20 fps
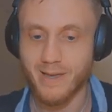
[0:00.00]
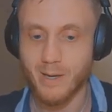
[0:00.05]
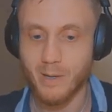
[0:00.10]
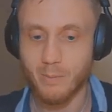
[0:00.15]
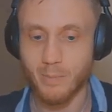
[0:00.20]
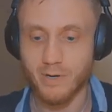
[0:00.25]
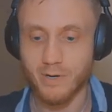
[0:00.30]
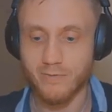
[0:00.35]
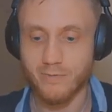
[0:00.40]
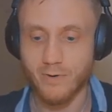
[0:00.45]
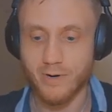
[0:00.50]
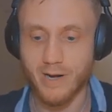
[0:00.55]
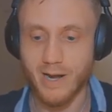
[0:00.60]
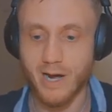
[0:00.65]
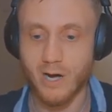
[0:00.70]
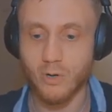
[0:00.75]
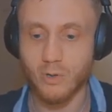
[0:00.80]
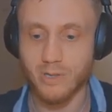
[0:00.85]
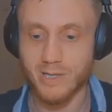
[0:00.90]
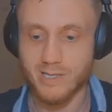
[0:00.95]
But for
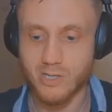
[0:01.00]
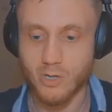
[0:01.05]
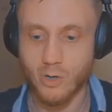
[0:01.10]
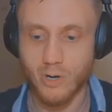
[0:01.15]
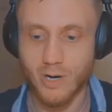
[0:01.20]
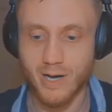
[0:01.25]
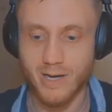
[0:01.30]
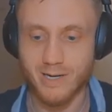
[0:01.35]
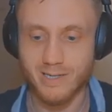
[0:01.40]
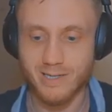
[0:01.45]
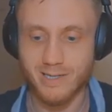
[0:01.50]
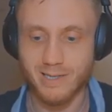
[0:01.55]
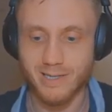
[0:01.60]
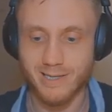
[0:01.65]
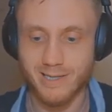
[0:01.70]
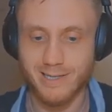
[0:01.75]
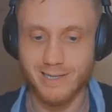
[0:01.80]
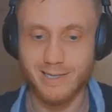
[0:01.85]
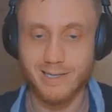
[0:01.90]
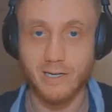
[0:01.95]
now, let's go ahead and
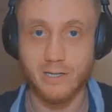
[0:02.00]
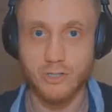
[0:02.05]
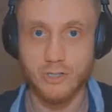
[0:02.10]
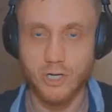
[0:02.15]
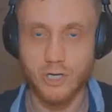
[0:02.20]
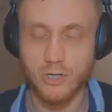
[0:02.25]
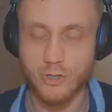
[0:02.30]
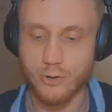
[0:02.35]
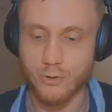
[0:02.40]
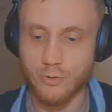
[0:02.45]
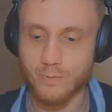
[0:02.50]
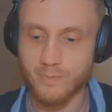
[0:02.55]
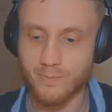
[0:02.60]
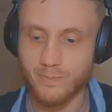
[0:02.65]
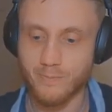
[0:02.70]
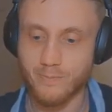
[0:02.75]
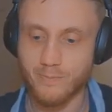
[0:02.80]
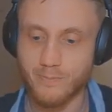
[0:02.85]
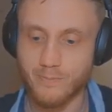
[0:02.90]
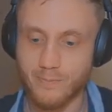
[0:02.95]
click continue.
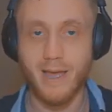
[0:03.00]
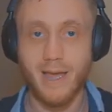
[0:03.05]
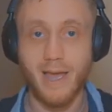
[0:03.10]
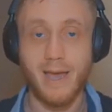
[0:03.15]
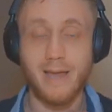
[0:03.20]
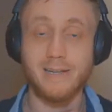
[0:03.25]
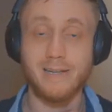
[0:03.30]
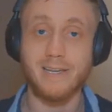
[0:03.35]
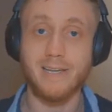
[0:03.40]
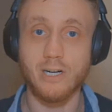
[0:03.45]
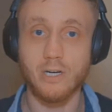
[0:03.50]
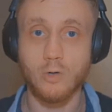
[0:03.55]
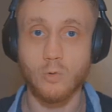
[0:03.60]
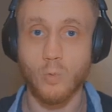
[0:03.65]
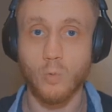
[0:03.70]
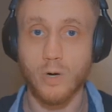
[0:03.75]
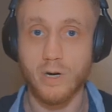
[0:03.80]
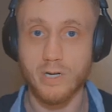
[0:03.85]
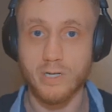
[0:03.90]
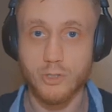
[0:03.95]
And here
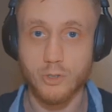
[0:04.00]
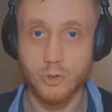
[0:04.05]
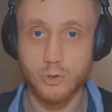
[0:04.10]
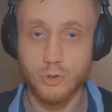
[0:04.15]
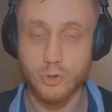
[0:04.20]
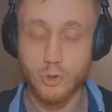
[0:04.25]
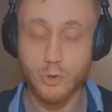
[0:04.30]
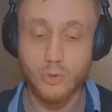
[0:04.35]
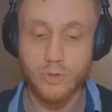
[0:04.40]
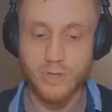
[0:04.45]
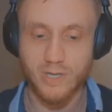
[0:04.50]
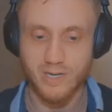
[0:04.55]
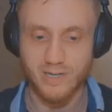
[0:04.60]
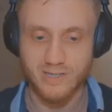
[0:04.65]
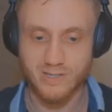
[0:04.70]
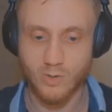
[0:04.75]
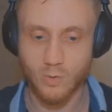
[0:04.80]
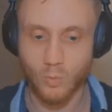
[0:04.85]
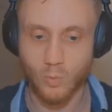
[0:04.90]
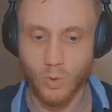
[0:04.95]
we're going to do two
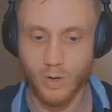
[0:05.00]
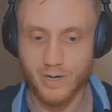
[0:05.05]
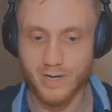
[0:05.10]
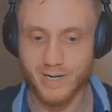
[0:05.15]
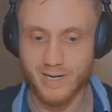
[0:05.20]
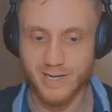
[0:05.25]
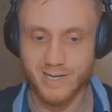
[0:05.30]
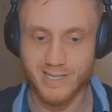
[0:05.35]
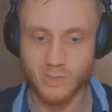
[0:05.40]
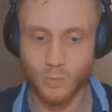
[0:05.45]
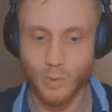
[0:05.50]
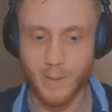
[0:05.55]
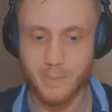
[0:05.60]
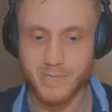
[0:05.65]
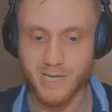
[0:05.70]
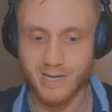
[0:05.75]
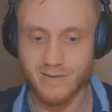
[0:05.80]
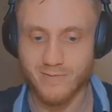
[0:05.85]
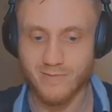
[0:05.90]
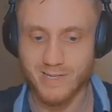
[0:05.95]
things. One is
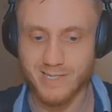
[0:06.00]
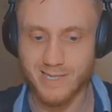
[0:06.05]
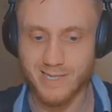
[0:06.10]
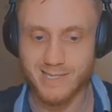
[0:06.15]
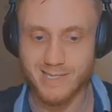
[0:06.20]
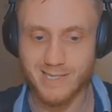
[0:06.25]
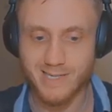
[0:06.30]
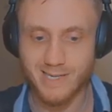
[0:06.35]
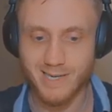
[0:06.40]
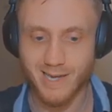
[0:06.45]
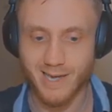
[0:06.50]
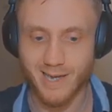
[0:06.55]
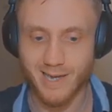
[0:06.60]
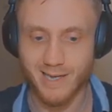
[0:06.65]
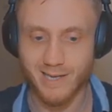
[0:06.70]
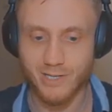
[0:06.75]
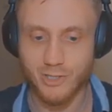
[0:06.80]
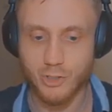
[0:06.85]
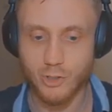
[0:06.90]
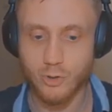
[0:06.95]
website visits
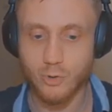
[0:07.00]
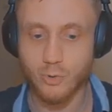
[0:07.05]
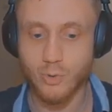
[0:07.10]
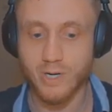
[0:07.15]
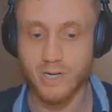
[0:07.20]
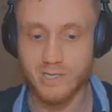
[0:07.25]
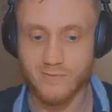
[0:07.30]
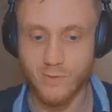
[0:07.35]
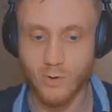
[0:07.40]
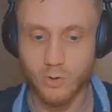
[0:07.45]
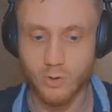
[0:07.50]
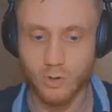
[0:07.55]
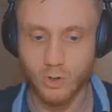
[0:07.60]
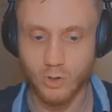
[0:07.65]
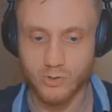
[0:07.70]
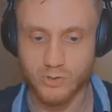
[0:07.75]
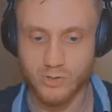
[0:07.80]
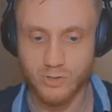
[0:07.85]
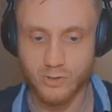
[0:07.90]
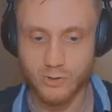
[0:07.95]
and two is phone
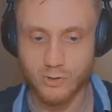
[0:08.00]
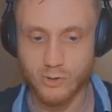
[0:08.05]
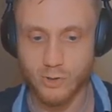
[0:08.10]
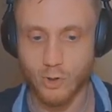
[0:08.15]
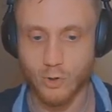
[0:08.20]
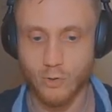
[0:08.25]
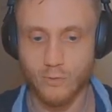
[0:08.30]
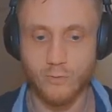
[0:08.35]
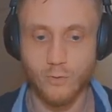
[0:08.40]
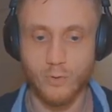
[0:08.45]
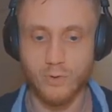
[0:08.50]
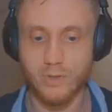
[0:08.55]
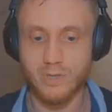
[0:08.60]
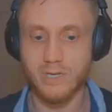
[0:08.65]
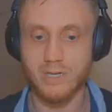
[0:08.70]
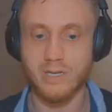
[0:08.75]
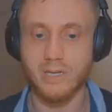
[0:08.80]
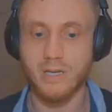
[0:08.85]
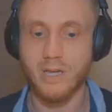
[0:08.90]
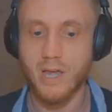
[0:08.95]
calls. So for
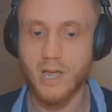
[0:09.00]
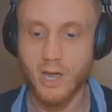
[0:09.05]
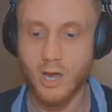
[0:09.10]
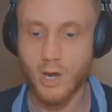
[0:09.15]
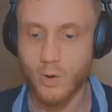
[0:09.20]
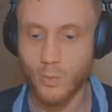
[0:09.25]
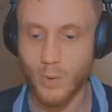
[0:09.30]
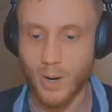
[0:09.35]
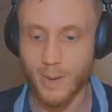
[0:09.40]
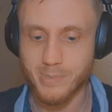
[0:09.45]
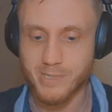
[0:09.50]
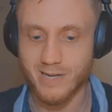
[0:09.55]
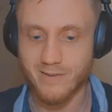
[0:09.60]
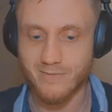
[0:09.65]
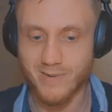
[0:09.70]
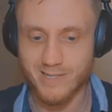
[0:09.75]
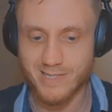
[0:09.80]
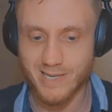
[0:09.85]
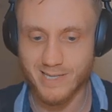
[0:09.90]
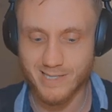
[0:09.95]
the website
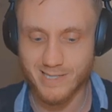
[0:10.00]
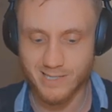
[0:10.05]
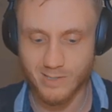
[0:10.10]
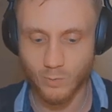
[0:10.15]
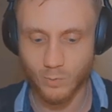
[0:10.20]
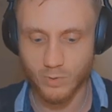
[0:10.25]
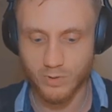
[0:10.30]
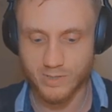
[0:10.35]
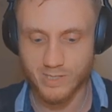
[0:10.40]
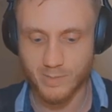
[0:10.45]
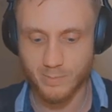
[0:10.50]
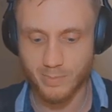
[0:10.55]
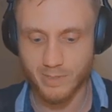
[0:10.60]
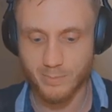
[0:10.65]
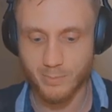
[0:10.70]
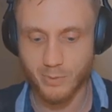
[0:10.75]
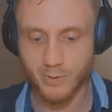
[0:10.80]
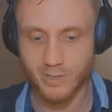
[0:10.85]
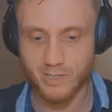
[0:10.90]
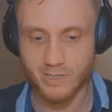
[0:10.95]
visits, we'll simply
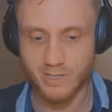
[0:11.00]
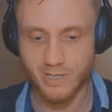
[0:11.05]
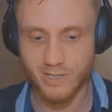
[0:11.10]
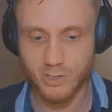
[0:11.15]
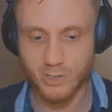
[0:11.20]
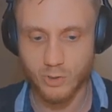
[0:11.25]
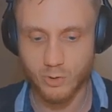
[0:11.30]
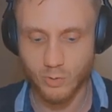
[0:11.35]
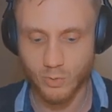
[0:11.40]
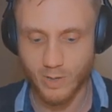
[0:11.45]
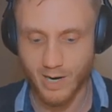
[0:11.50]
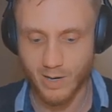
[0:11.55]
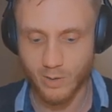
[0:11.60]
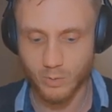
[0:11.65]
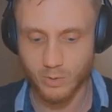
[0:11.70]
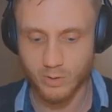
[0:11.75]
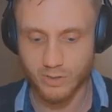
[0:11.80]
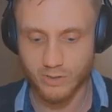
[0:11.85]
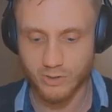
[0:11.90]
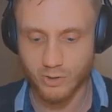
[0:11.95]
put it into
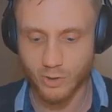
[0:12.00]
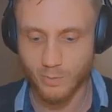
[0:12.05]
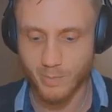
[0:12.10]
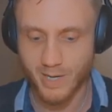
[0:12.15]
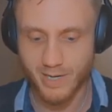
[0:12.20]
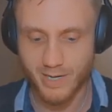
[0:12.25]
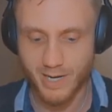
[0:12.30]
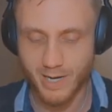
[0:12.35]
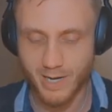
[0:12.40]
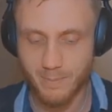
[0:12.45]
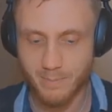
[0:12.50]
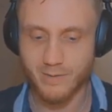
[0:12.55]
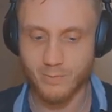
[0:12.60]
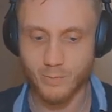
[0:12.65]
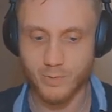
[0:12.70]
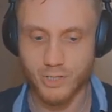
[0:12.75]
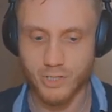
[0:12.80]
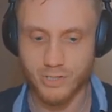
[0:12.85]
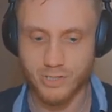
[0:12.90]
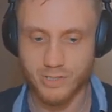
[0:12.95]
our domain name,
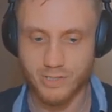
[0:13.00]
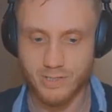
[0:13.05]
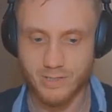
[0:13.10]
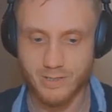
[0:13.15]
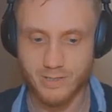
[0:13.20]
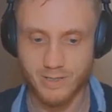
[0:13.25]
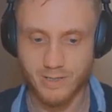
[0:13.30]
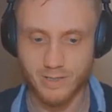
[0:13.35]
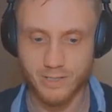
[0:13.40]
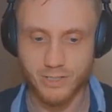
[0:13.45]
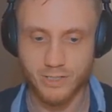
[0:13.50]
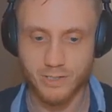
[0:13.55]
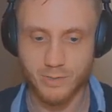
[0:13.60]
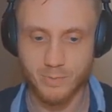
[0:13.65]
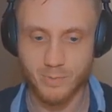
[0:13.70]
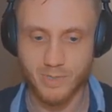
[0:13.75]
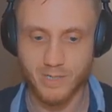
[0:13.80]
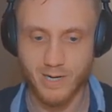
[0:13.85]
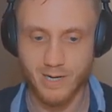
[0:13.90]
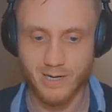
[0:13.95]
which is
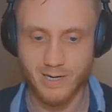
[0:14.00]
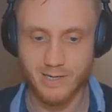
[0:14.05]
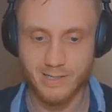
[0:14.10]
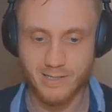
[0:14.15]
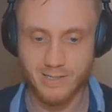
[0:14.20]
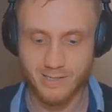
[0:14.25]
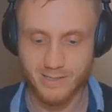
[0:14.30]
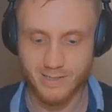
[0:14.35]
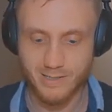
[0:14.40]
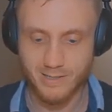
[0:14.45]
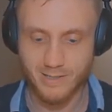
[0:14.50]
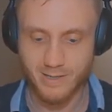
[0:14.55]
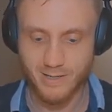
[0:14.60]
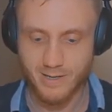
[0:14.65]
https